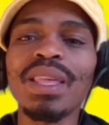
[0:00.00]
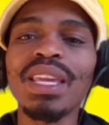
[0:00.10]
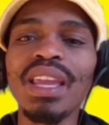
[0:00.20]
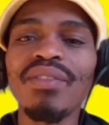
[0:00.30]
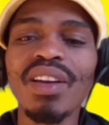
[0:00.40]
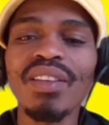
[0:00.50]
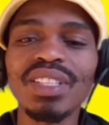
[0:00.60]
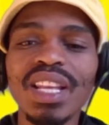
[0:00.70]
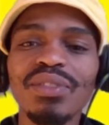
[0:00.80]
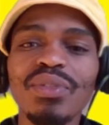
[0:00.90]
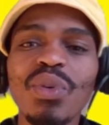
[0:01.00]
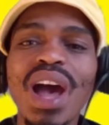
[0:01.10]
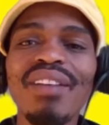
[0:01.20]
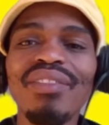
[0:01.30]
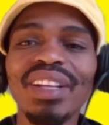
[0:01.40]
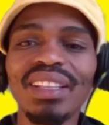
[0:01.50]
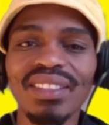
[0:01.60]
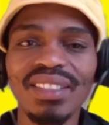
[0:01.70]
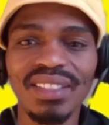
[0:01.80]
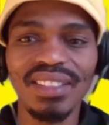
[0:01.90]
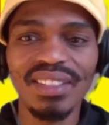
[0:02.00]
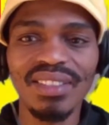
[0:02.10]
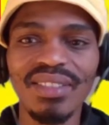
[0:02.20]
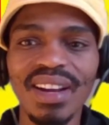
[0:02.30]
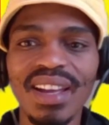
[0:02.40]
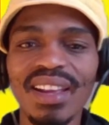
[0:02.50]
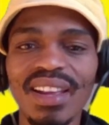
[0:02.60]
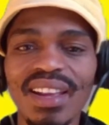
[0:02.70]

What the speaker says: EFF stands for Africans, right?